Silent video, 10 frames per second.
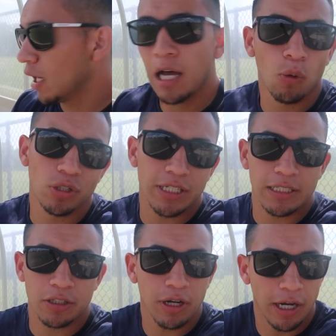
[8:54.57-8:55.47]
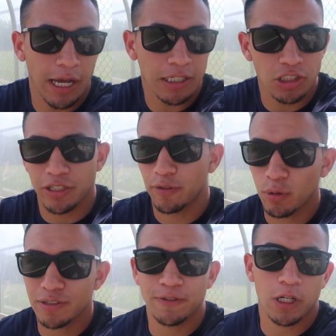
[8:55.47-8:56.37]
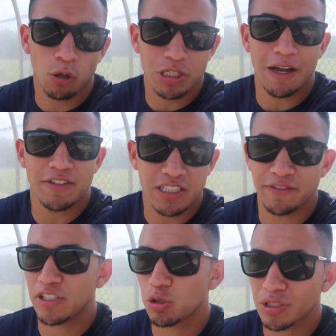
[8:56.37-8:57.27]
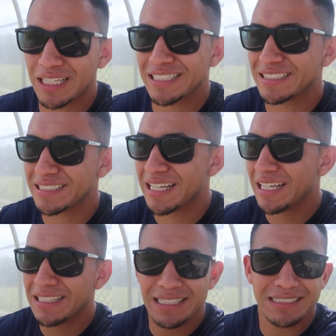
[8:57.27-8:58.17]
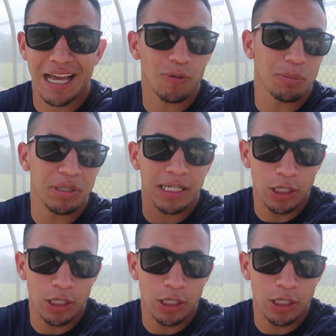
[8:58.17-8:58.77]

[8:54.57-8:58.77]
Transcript: I will take the credit actually. If it wasn't for Coach Javi's individual sessions, this guy would be a